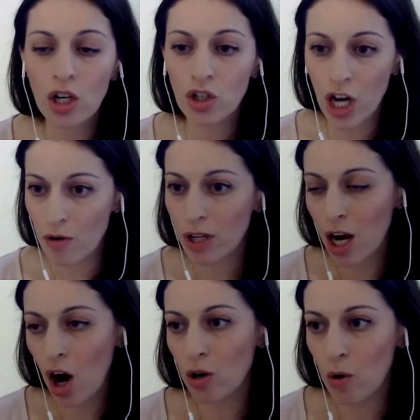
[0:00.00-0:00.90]
Generally,
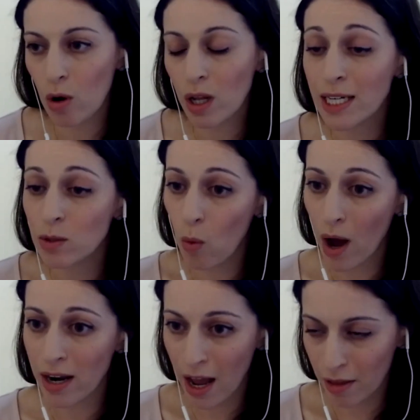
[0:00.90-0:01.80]
our goal is
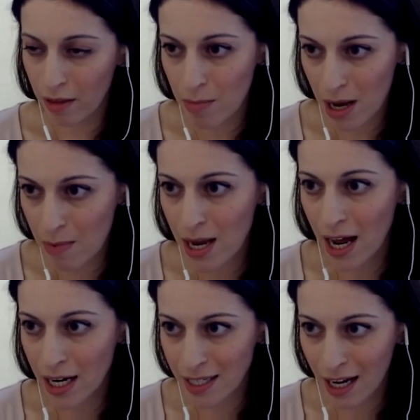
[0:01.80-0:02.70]
1 healthy baby
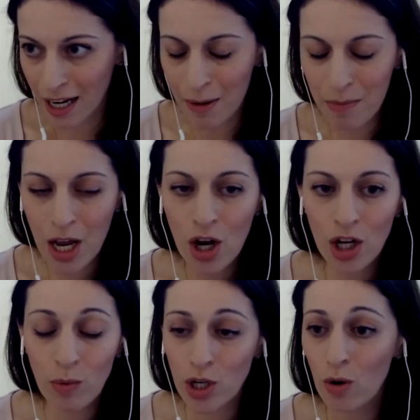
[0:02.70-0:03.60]
at a time.
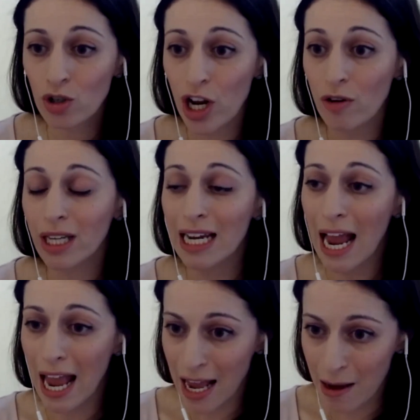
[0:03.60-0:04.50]
So we don't generally
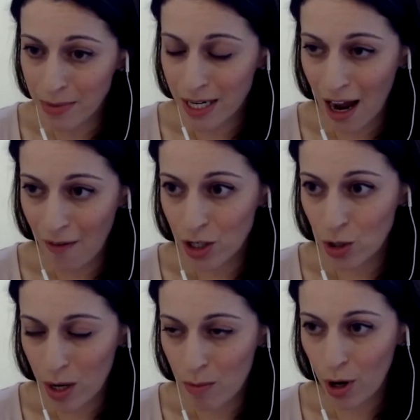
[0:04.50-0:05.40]
aim to have a
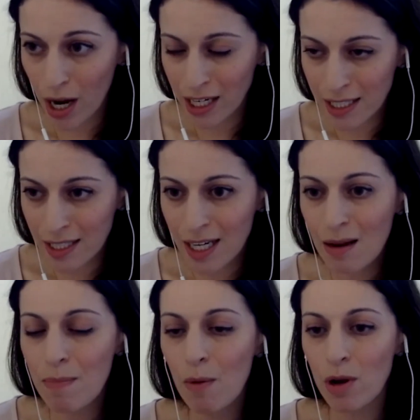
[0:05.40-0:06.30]
twin pregnancy,
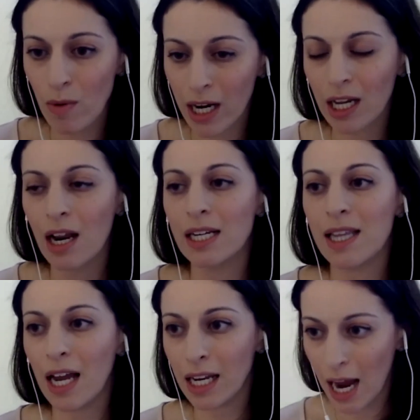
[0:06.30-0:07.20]
but we recognize
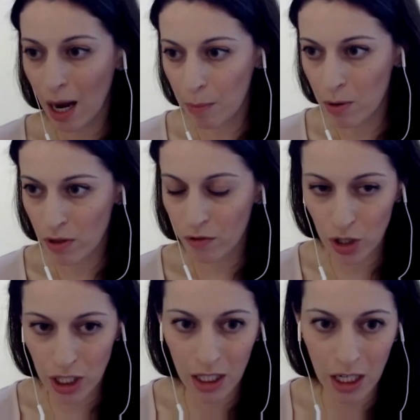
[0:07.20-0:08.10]
that can happen with
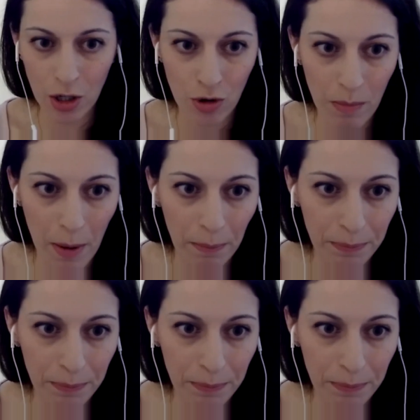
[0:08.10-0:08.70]
fertility treatment.